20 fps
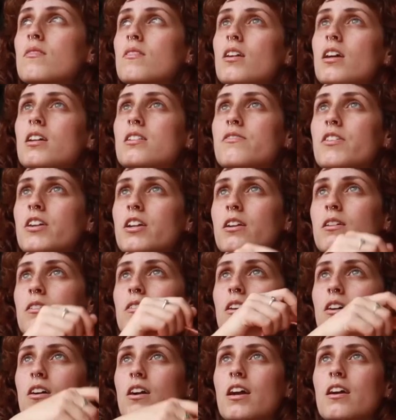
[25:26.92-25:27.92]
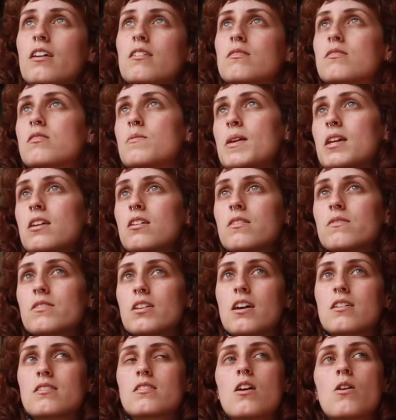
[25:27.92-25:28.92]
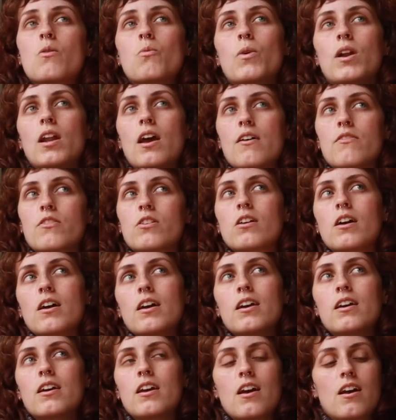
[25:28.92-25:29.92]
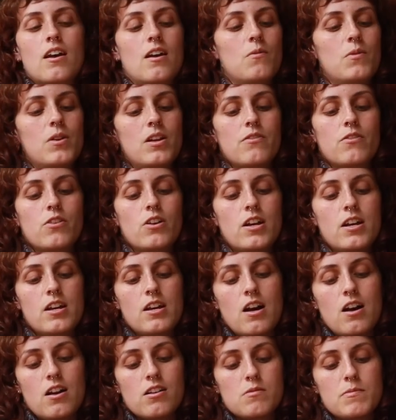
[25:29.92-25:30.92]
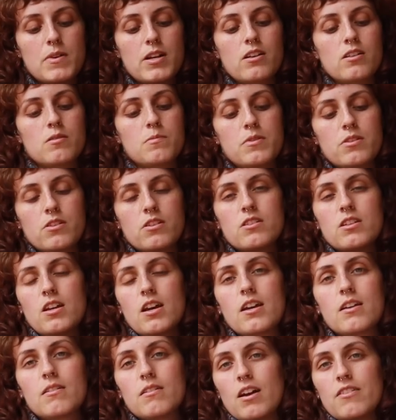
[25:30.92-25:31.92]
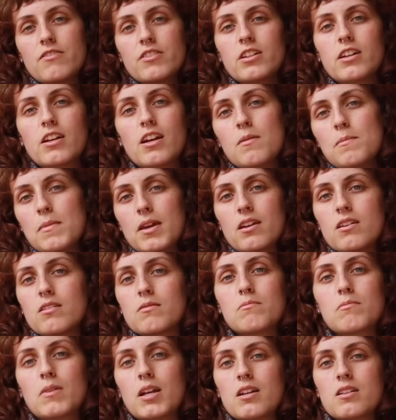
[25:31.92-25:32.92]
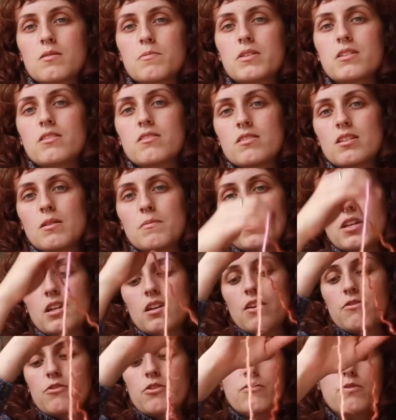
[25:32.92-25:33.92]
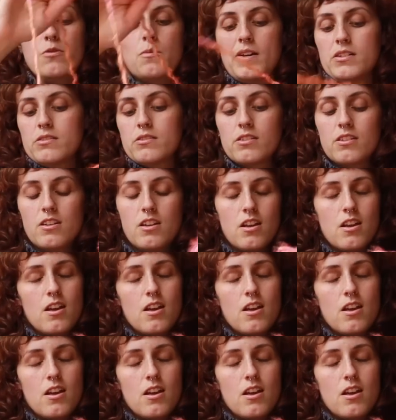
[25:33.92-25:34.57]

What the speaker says: It's funny. Okay, speaking of size, whenever I ask my husband, because I feel like I make my husband something every few months.